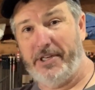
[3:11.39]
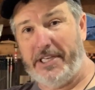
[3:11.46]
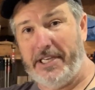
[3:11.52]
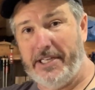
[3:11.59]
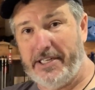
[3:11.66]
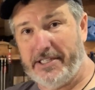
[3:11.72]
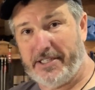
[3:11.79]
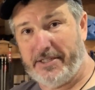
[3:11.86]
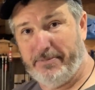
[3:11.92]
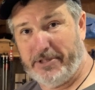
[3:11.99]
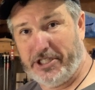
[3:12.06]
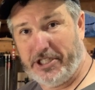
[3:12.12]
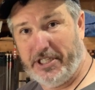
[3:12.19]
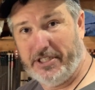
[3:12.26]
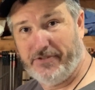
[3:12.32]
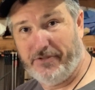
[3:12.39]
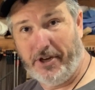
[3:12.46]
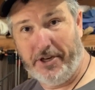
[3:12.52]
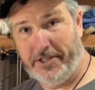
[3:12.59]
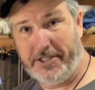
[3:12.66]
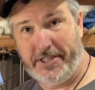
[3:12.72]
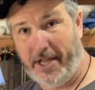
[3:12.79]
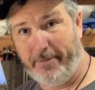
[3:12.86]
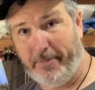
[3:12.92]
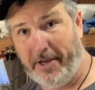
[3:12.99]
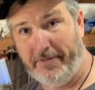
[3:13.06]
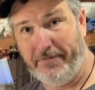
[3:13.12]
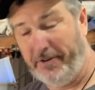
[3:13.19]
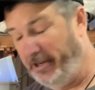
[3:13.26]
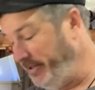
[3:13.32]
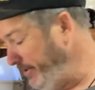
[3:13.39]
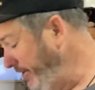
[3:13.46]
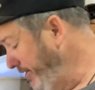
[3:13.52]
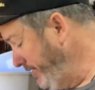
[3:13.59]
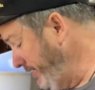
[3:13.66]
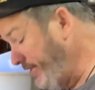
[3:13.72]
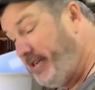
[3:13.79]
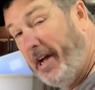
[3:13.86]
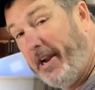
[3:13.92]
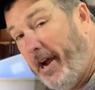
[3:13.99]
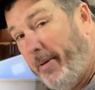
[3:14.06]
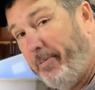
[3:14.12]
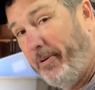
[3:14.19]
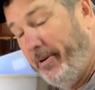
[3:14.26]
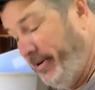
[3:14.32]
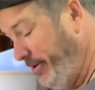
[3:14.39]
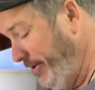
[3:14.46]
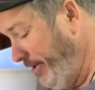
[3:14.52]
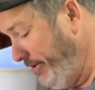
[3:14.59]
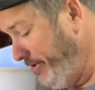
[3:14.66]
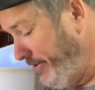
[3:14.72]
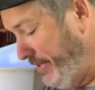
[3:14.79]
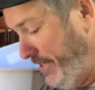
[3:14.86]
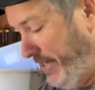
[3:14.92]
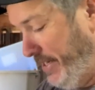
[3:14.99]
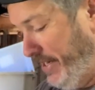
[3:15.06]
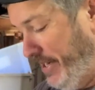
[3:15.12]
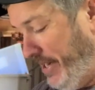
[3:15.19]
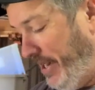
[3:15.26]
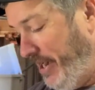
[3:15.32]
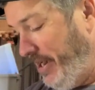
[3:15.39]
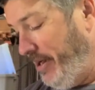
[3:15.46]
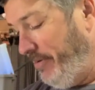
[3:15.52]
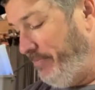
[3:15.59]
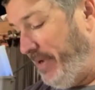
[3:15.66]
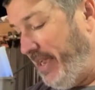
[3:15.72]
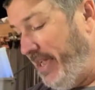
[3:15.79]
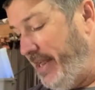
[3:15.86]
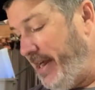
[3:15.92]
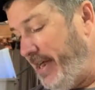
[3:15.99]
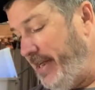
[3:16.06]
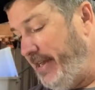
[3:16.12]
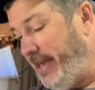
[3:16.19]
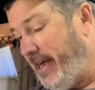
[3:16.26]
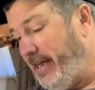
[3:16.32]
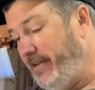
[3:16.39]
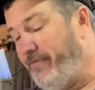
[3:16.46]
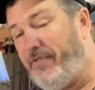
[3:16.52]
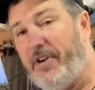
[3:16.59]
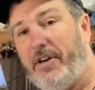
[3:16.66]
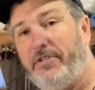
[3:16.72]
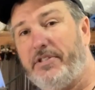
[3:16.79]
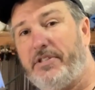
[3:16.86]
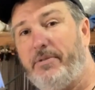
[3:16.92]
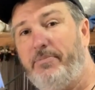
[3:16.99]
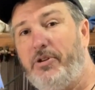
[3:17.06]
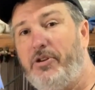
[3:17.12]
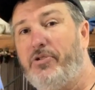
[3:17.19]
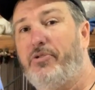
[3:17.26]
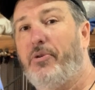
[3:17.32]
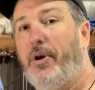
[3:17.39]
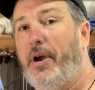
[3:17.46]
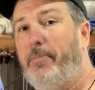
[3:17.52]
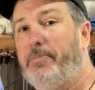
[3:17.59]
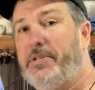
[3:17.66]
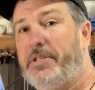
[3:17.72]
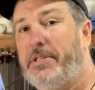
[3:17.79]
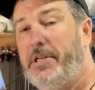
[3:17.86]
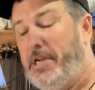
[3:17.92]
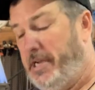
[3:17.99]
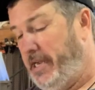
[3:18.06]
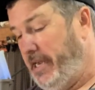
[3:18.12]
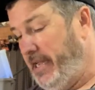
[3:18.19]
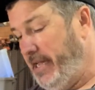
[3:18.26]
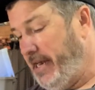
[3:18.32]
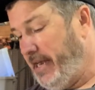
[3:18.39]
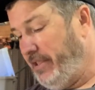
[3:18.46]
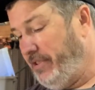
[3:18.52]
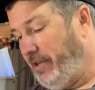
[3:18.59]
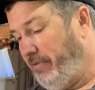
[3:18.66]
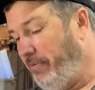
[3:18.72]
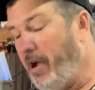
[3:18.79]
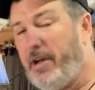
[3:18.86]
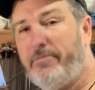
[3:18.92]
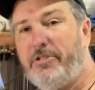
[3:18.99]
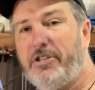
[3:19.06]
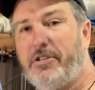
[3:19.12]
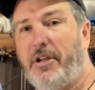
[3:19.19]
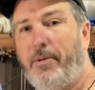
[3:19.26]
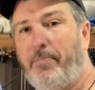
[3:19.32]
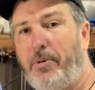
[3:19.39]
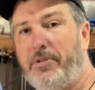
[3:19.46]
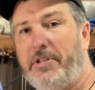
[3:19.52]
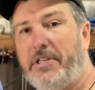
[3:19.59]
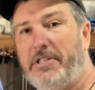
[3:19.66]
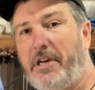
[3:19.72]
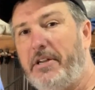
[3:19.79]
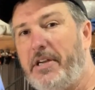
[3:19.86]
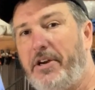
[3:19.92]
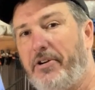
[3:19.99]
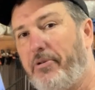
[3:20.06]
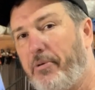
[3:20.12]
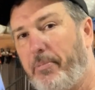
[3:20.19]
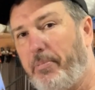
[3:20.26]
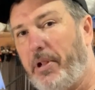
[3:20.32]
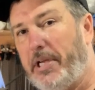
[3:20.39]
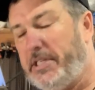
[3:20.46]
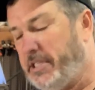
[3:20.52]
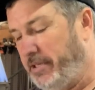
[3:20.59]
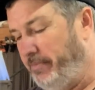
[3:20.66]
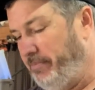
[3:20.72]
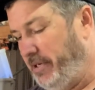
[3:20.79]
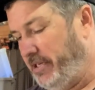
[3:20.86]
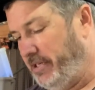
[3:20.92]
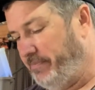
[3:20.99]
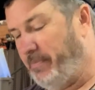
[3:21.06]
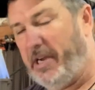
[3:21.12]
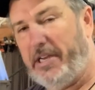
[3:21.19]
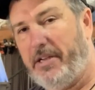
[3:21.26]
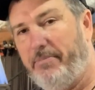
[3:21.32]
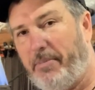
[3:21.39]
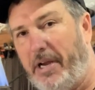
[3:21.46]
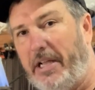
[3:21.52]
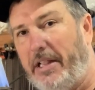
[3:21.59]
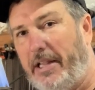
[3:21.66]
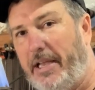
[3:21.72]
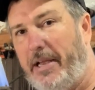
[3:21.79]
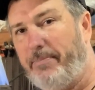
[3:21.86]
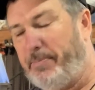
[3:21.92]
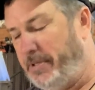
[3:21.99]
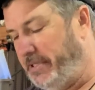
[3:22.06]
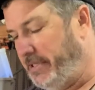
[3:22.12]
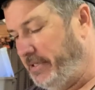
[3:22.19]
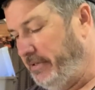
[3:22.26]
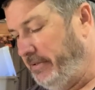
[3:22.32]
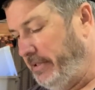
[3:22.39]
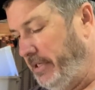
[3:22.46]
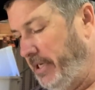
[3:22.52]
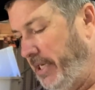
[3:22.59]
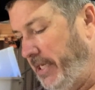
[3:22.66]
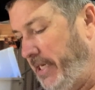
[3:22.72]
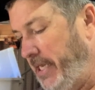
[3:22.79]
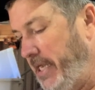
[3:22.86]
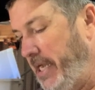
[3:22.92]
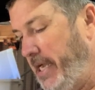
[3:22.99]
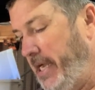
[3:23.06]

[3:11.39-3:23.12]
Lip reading: Again, it's the machine's fault. It's not my fault. It's not operator error. And I found some new grips, and I thought, well, I'm just going to put these on here to replace them because my clamp is still good.